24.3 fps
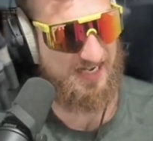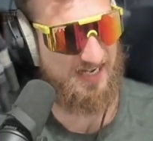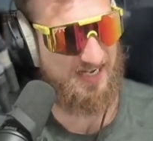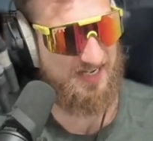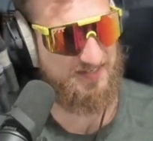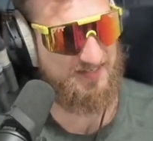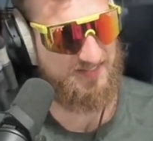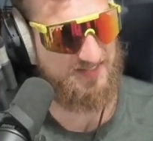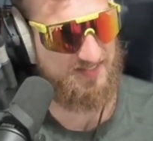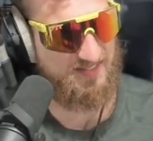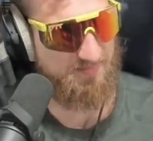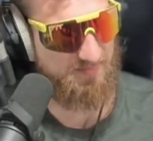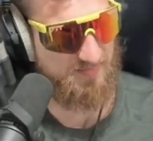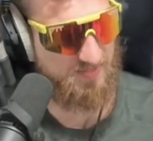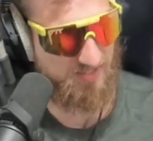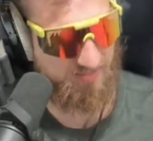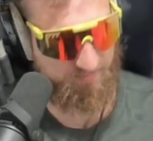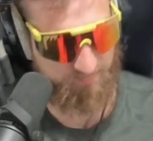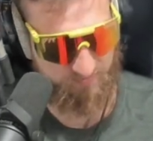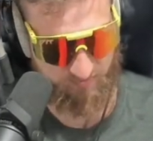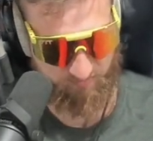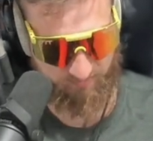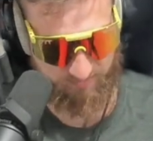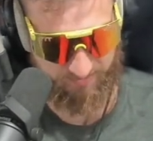
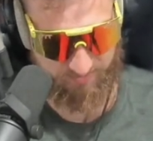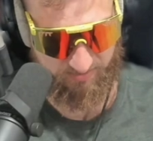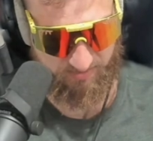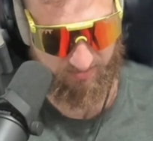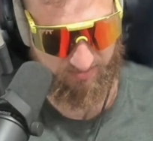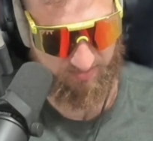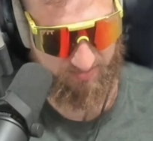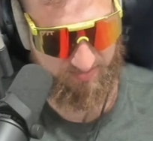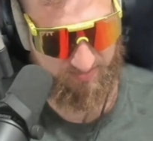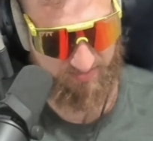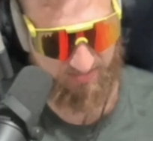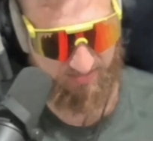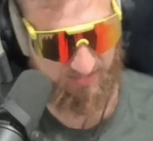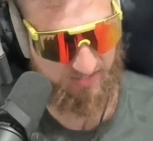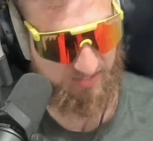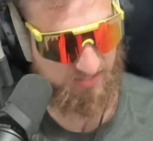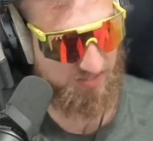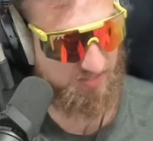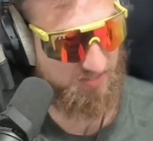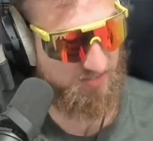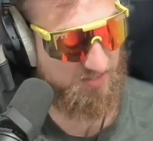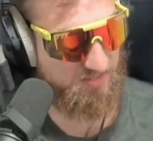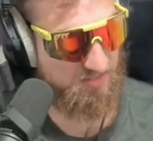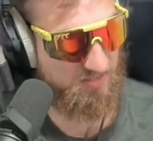Sometimes you'll actually see,
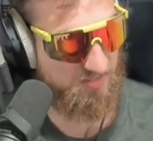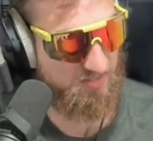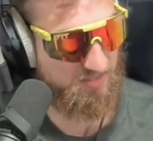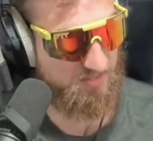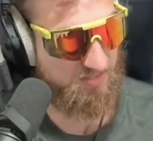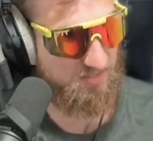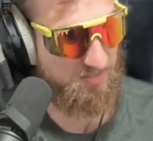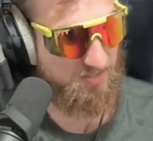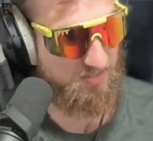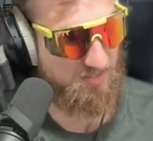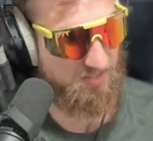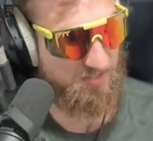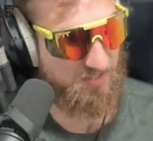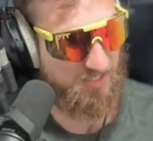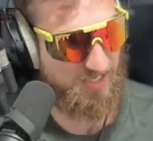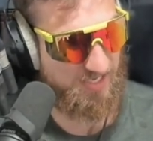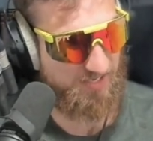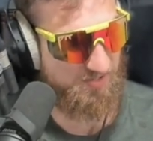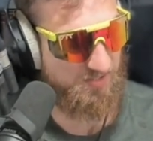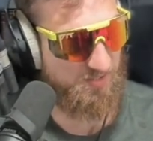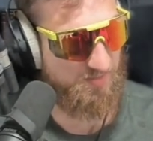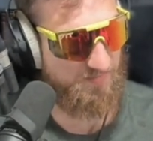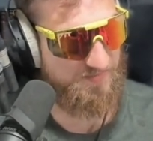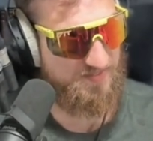I
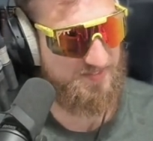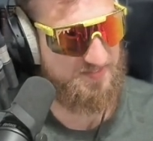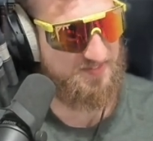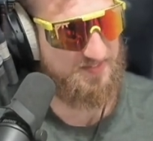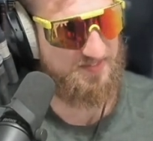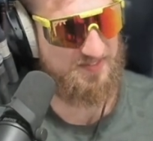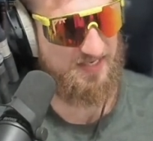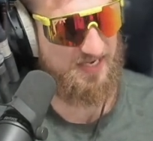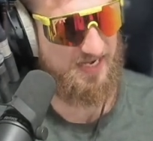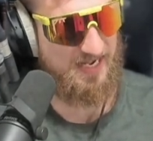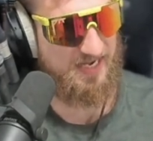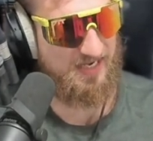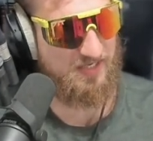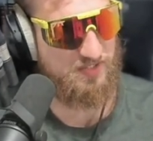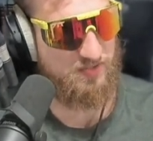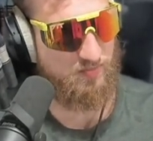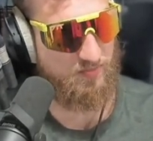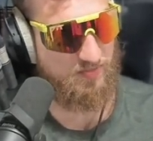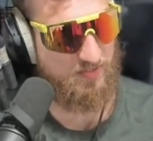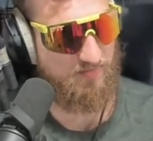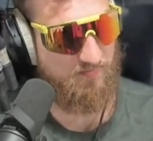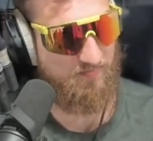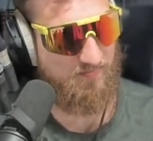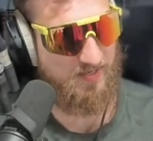don't know if this is an actual
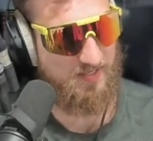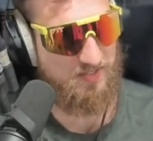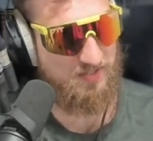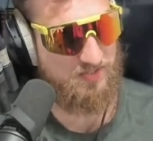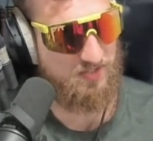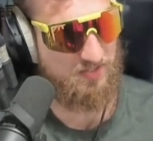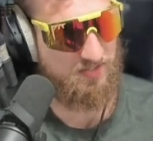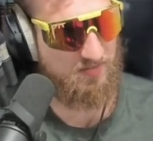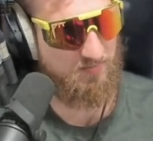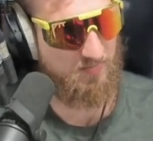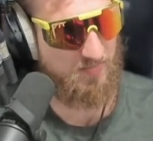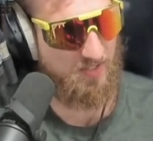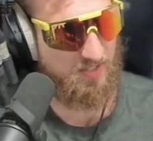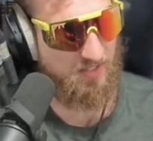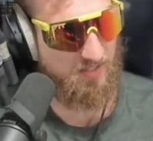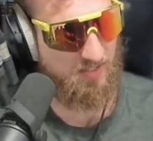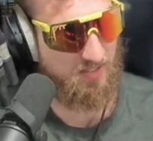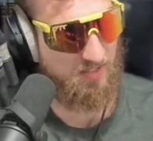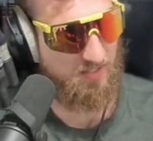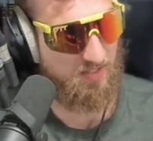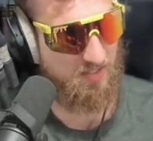convention, but